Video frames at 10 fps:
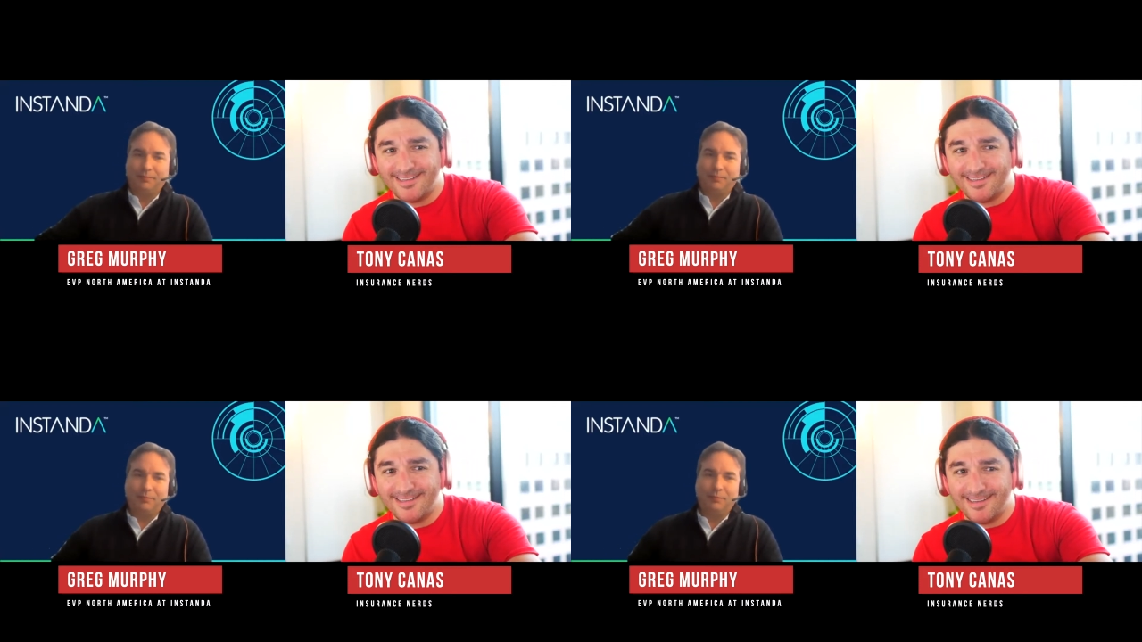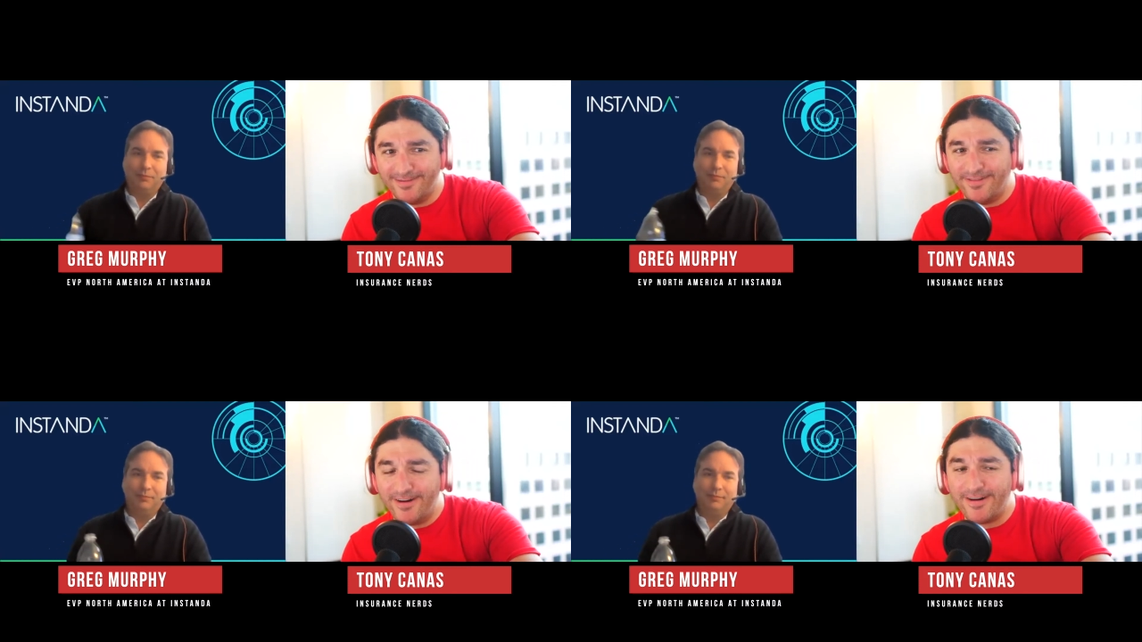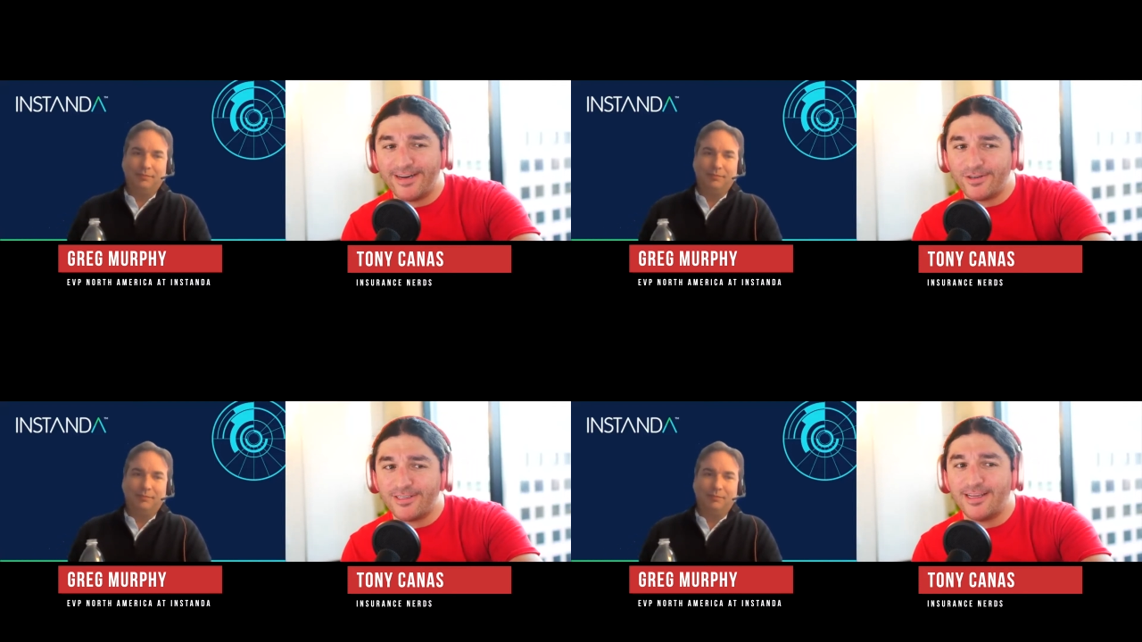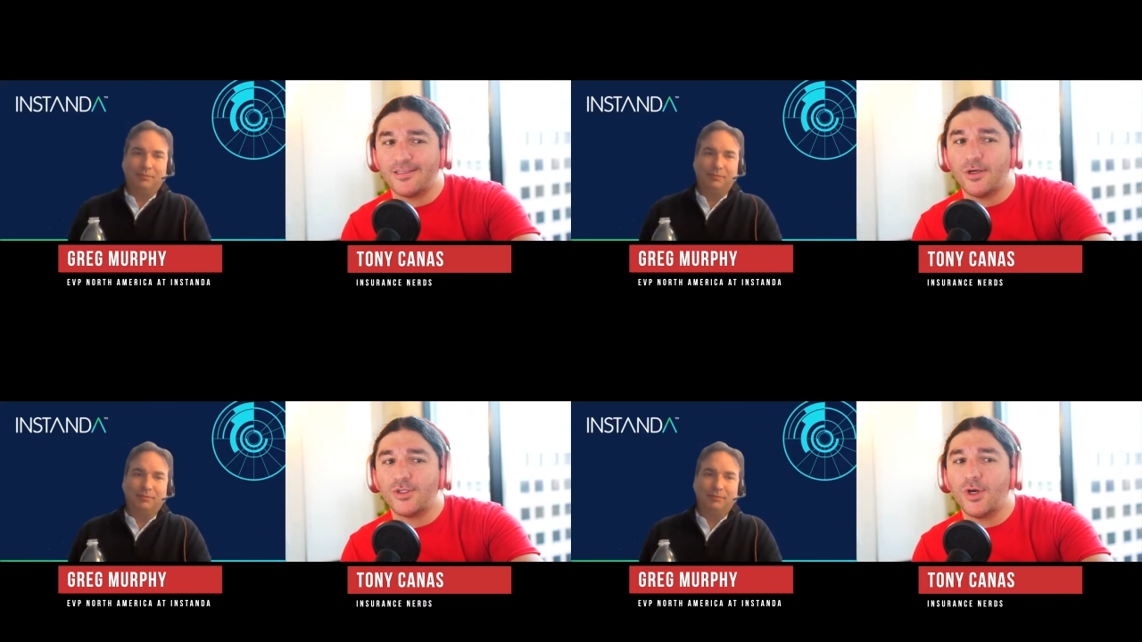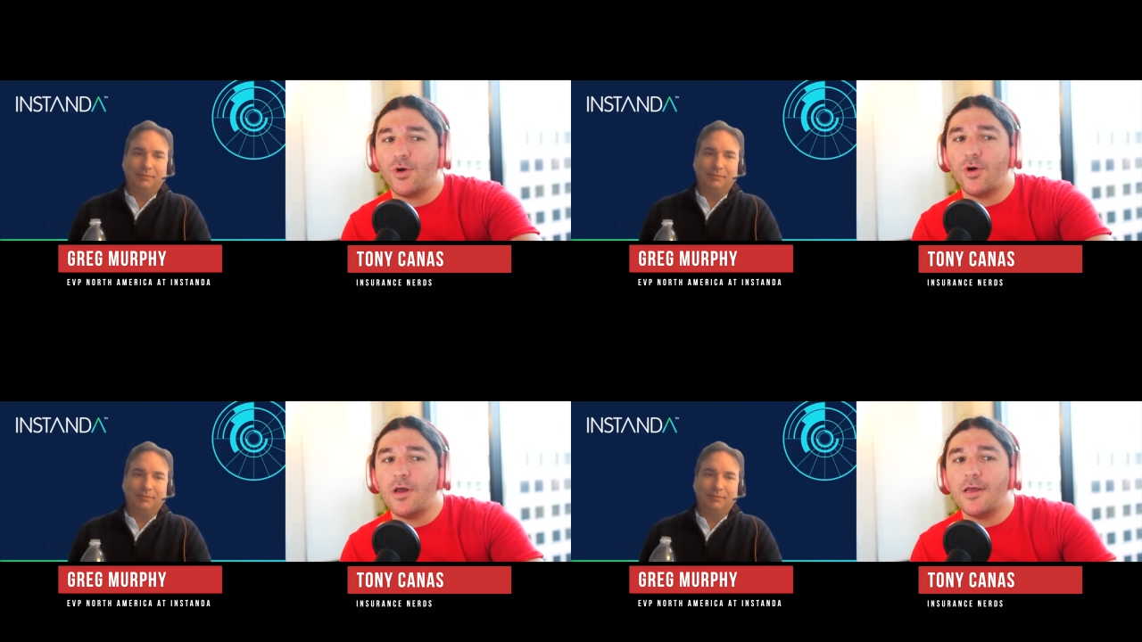Speaker 1: uh, very interesting. So,
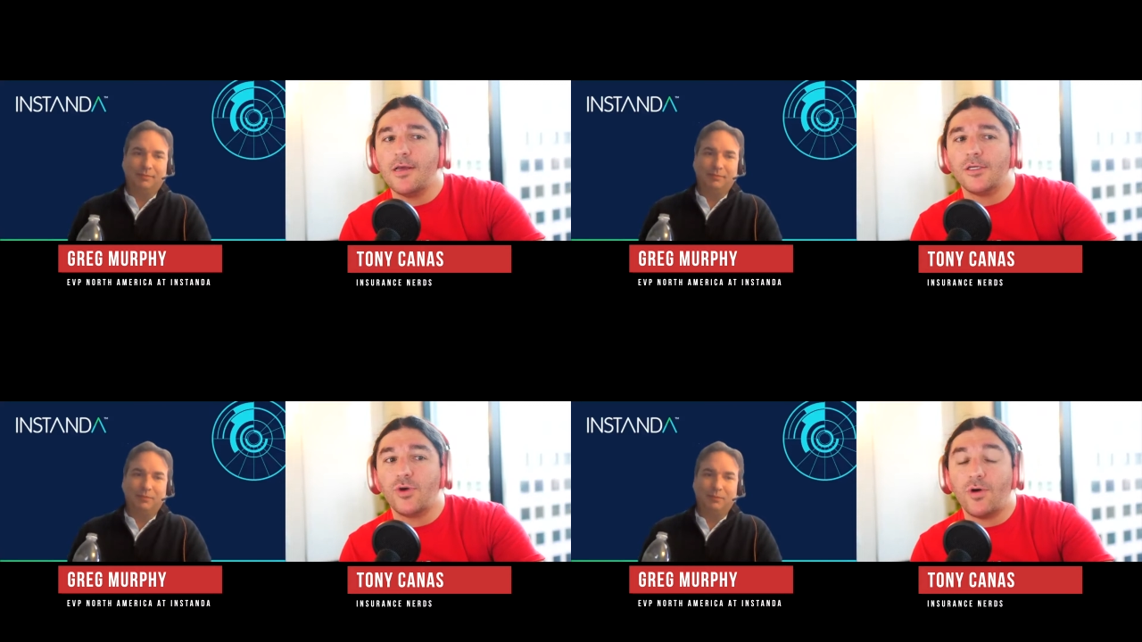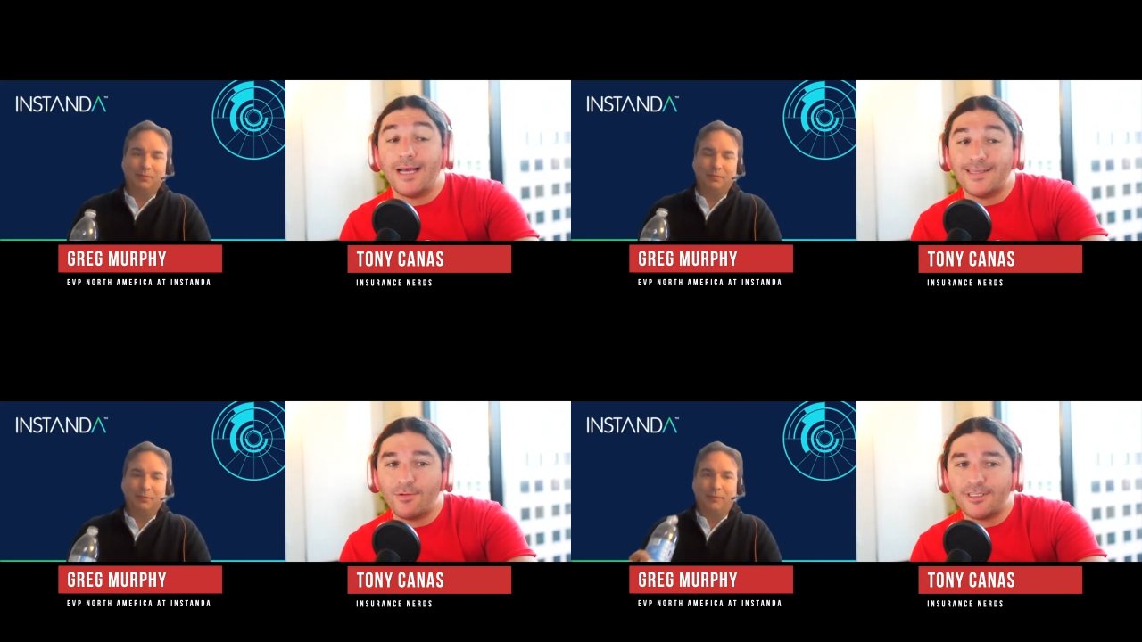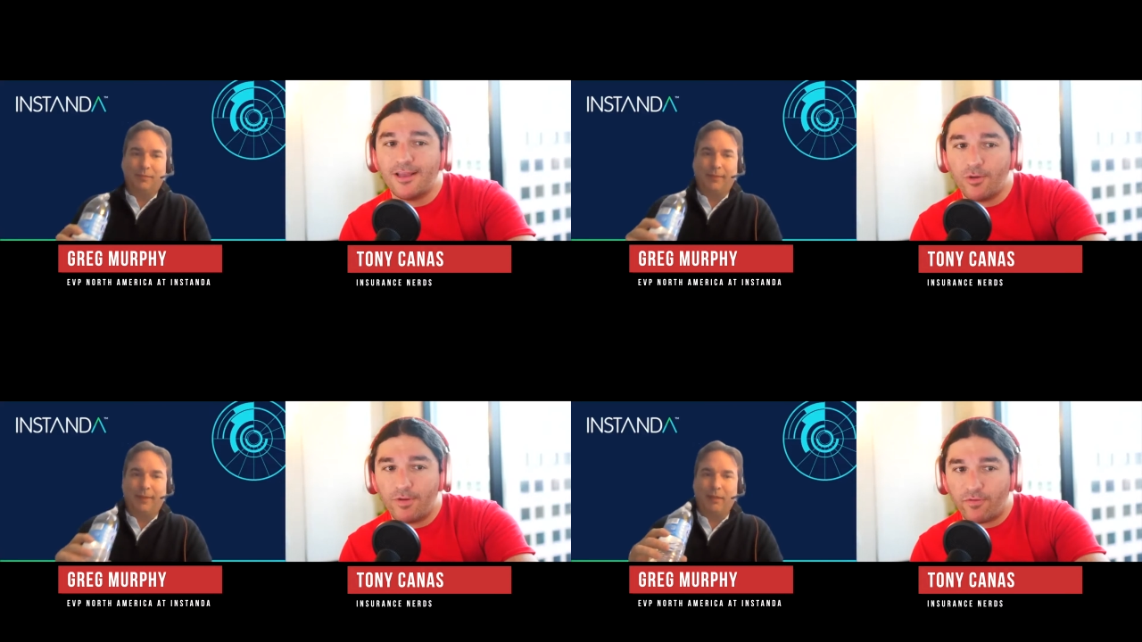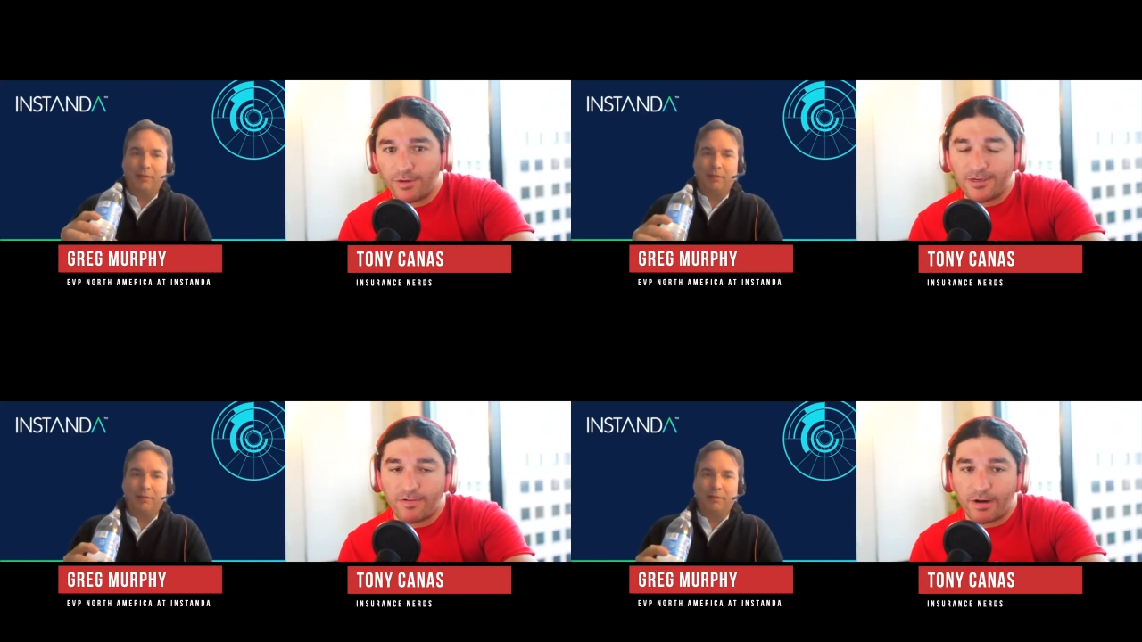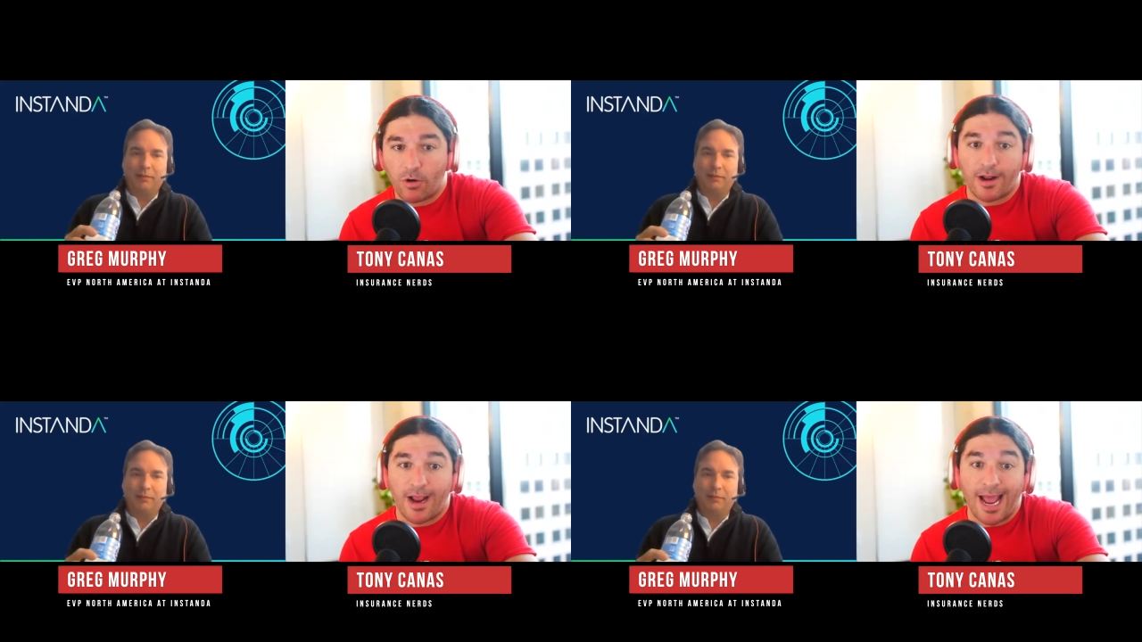so, so as I was telling you before we started
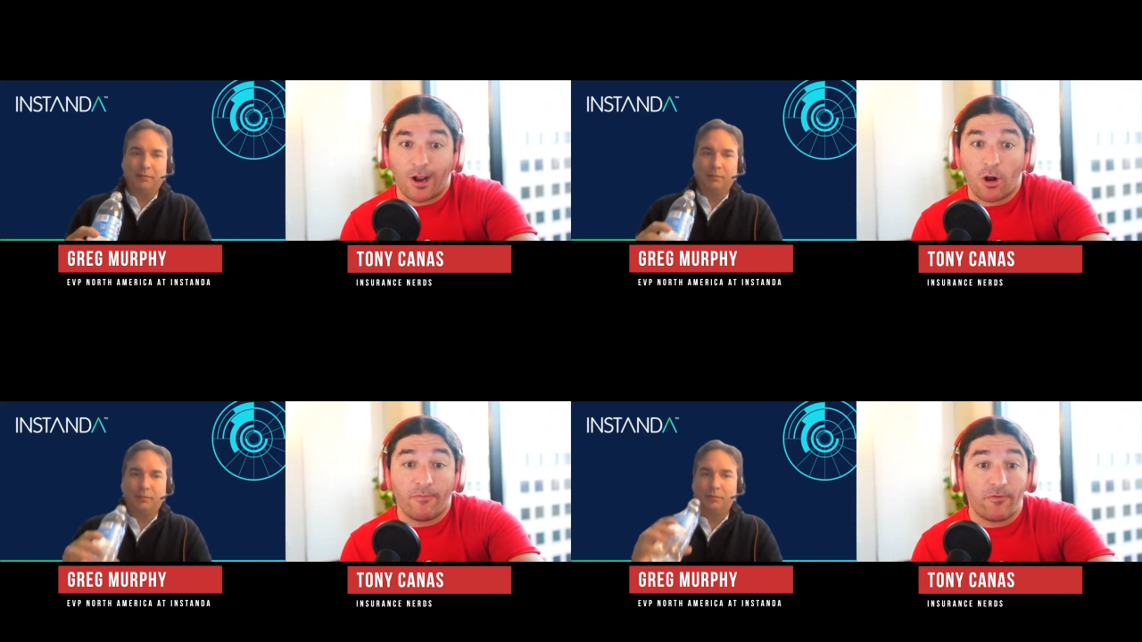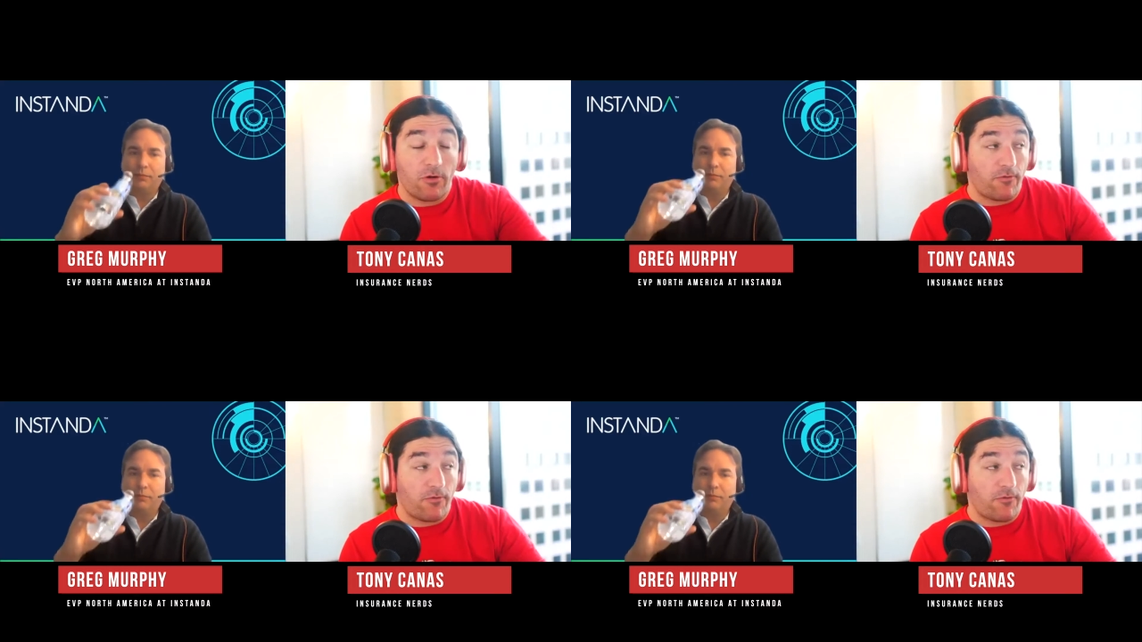recording, I come from